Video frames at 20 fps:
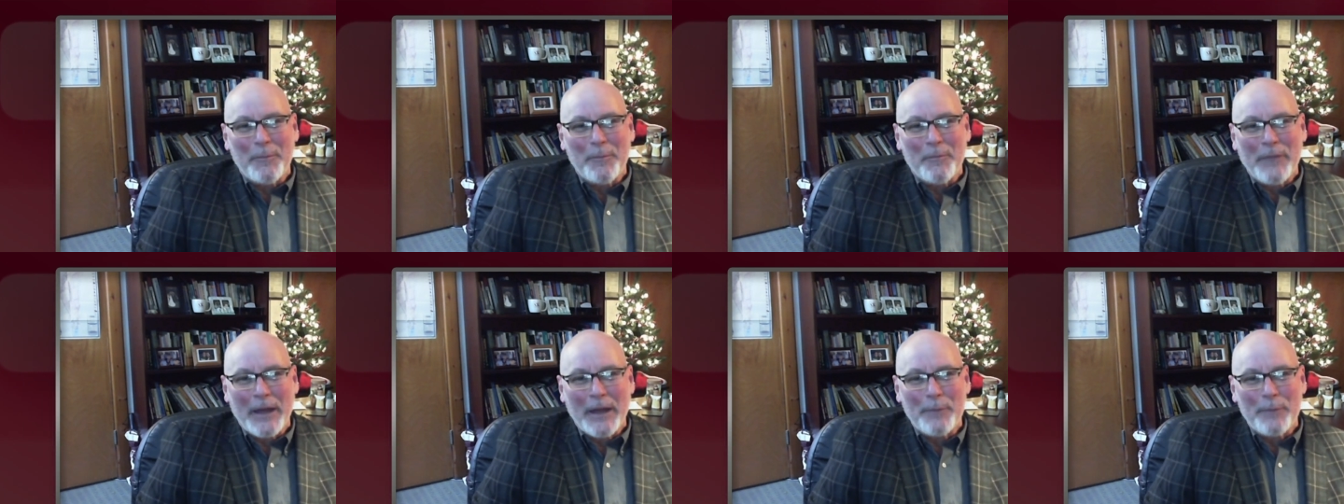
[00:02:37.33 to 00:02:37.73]

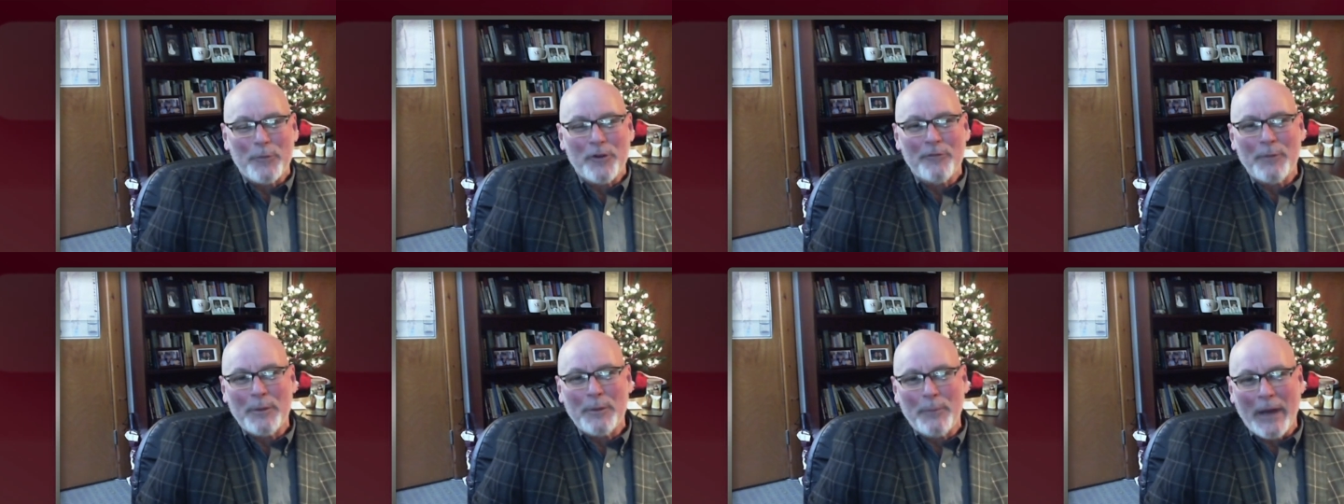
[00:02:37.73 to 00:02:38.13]
that
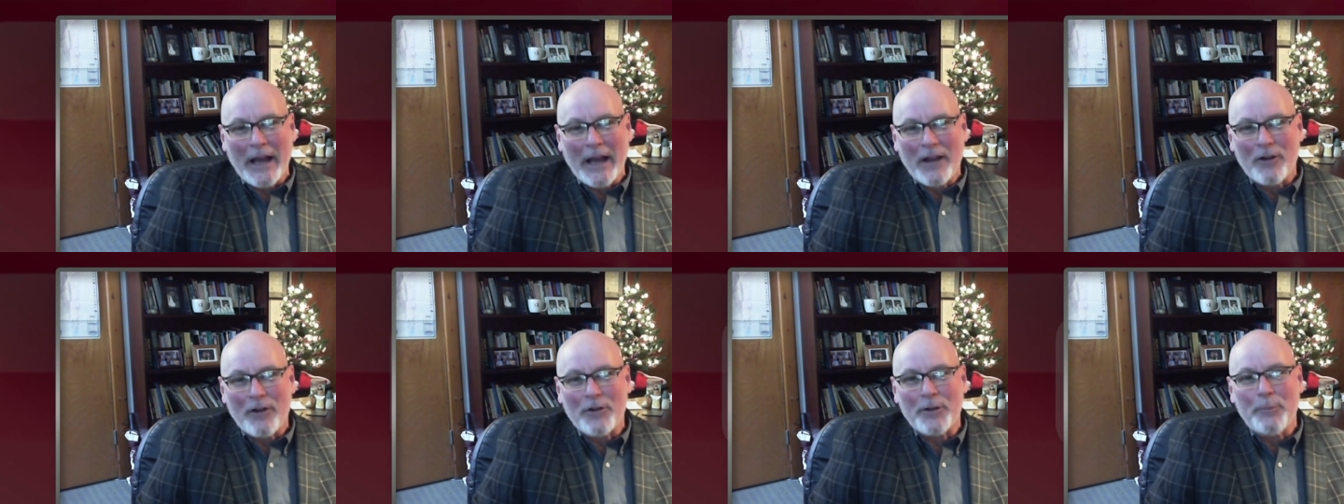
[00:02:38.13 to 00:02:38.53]
moved me
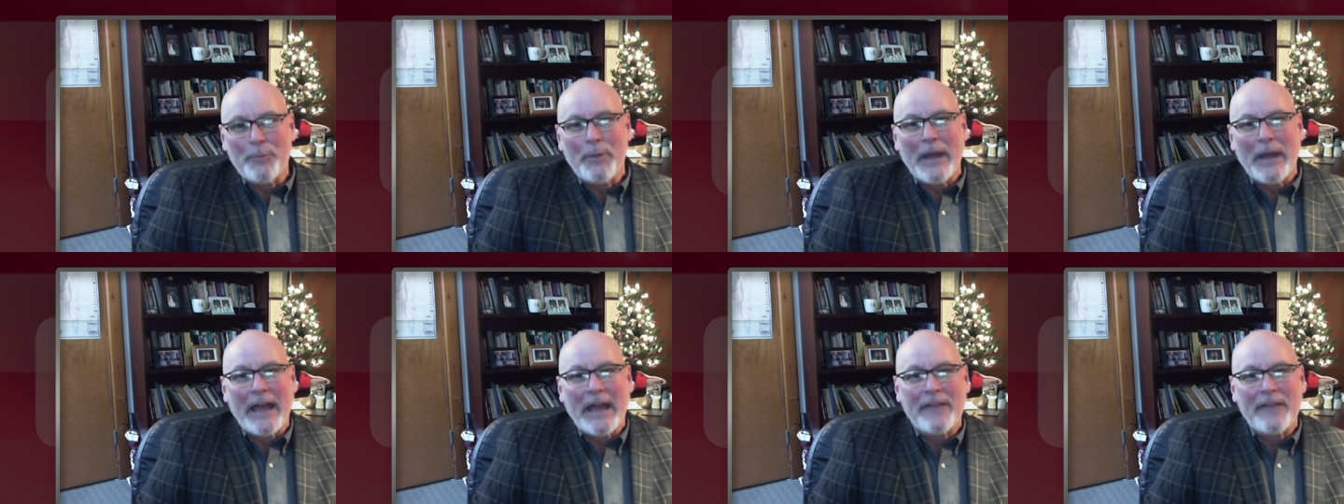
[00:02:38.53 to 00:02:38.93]
back on a
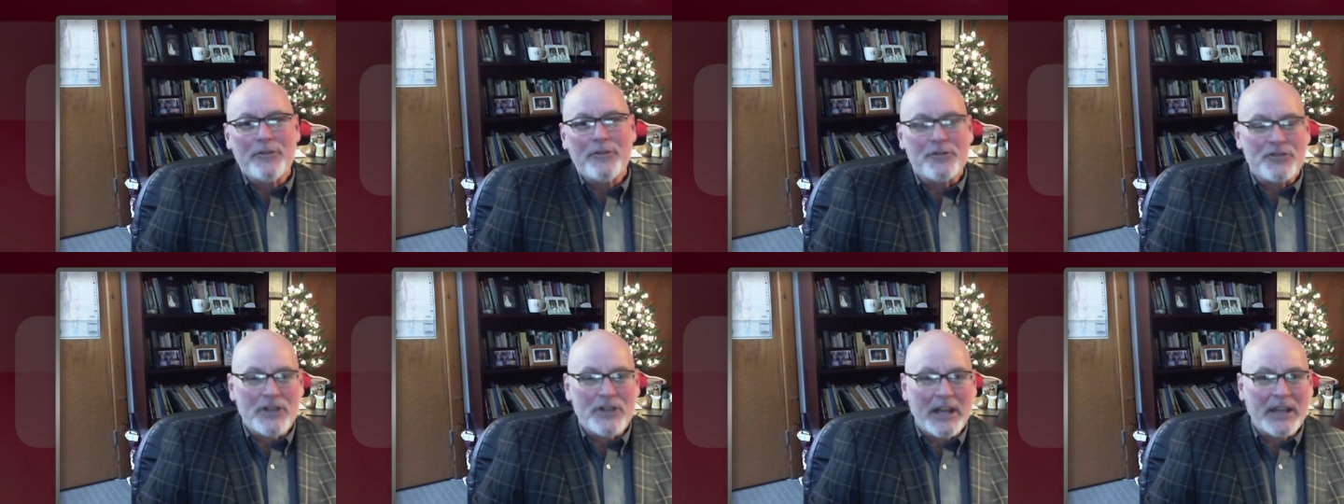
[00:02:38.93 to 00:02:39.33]
path to
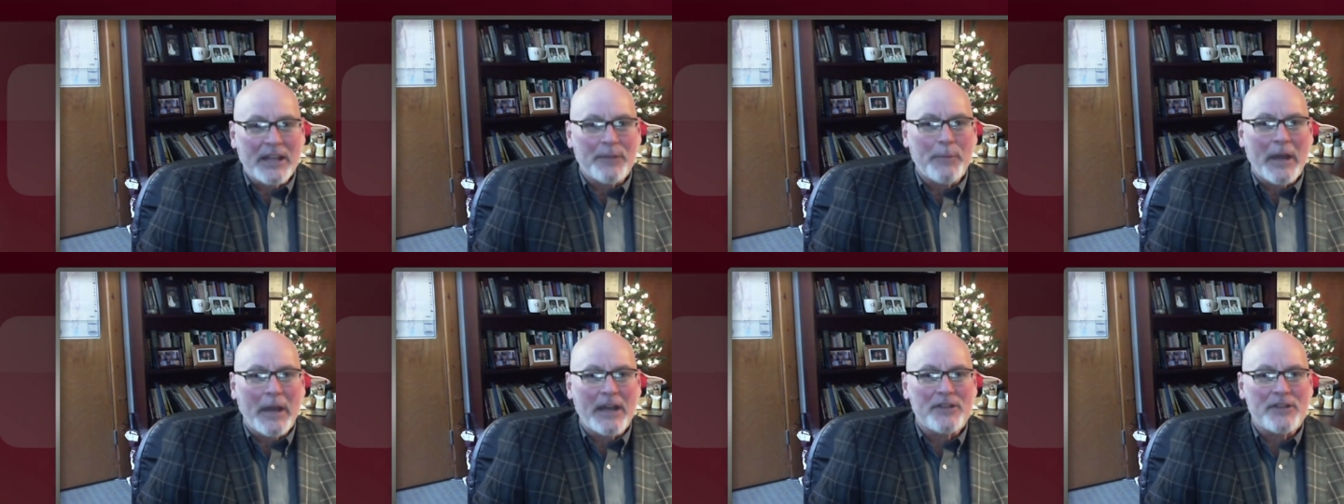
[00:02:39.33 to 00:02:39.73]
a second
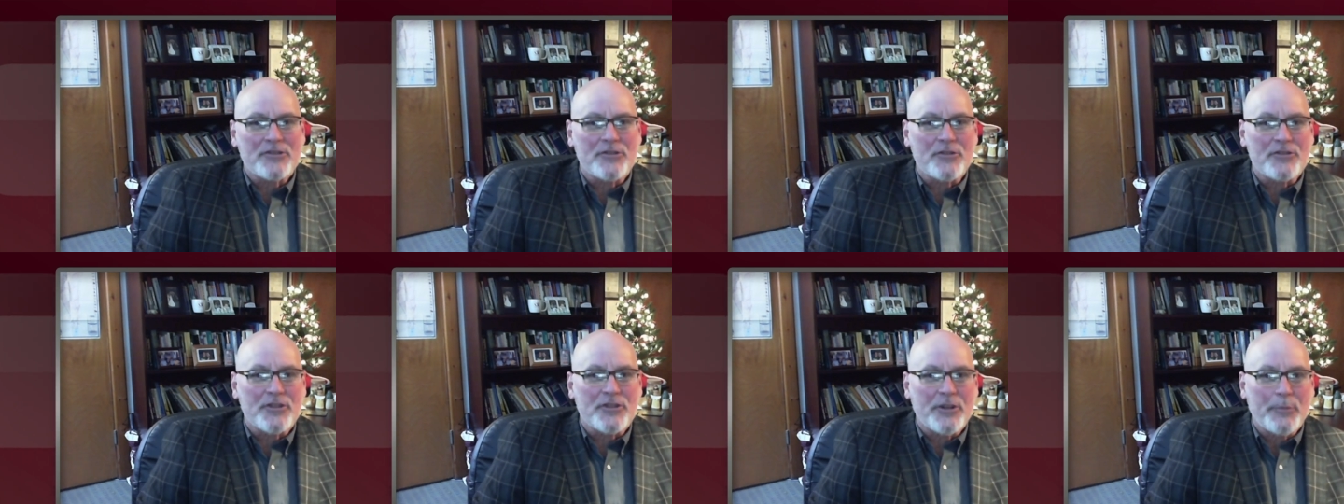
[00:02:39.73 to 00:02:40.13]

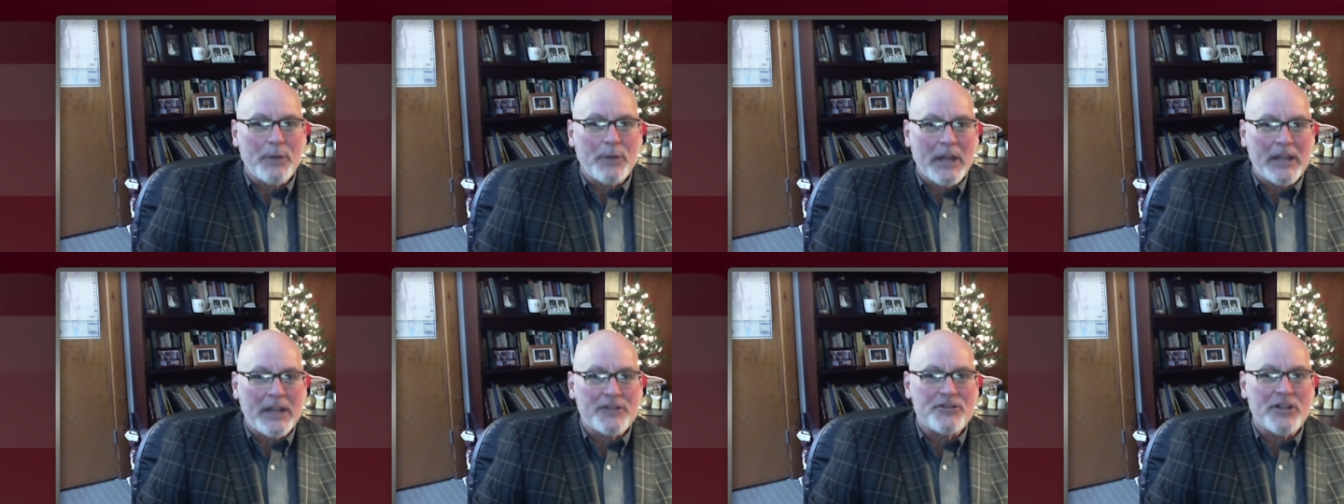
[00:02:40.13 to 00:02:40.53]
master's and a
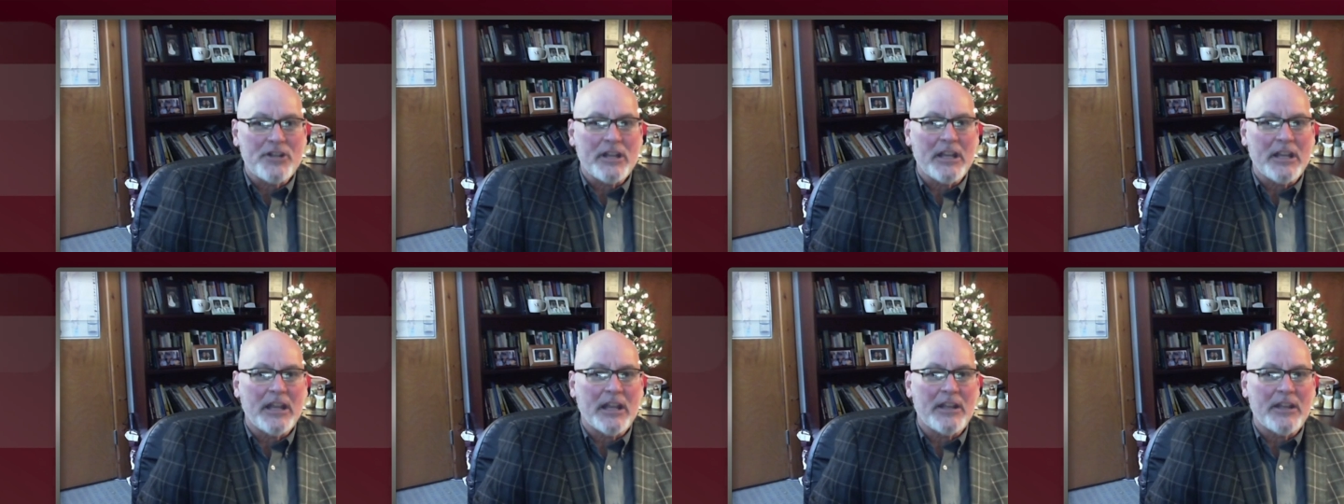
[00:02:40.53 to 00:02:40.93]

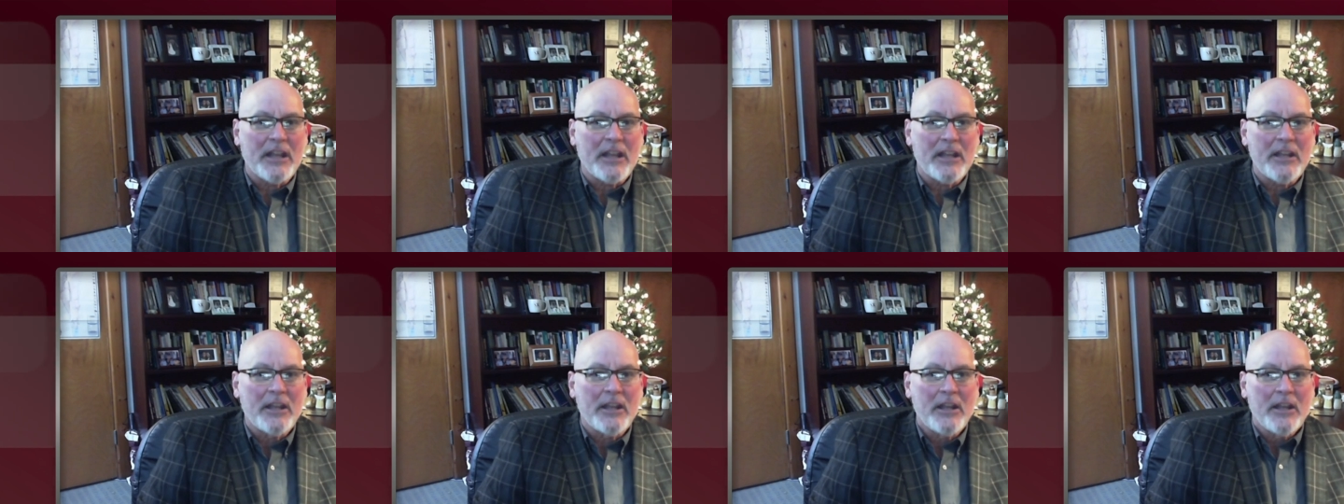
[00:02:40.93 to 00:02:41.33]
PhD, and
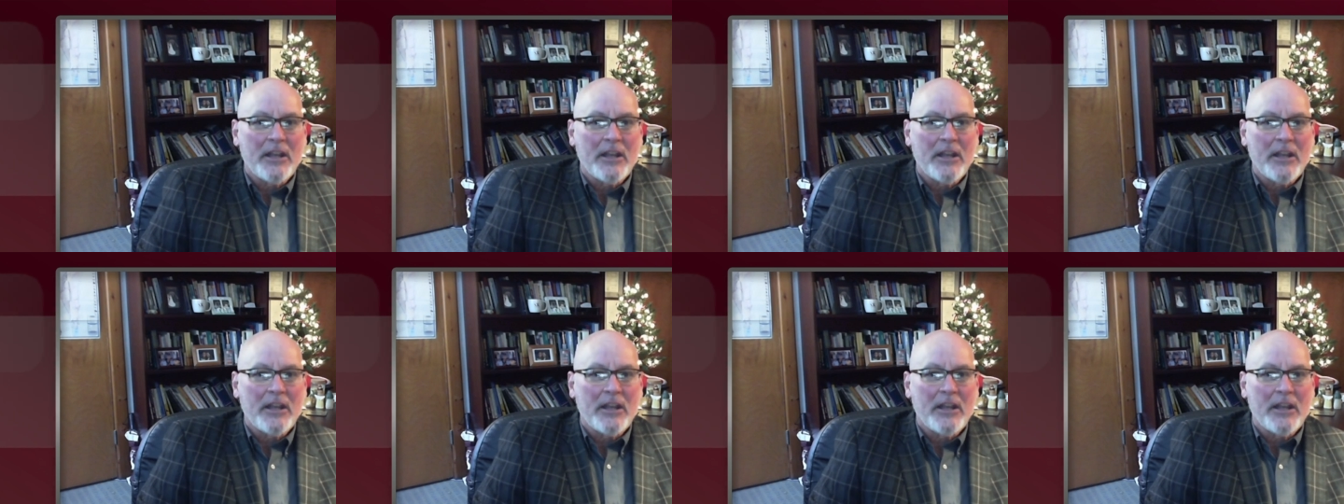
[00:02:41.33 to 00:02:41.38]
then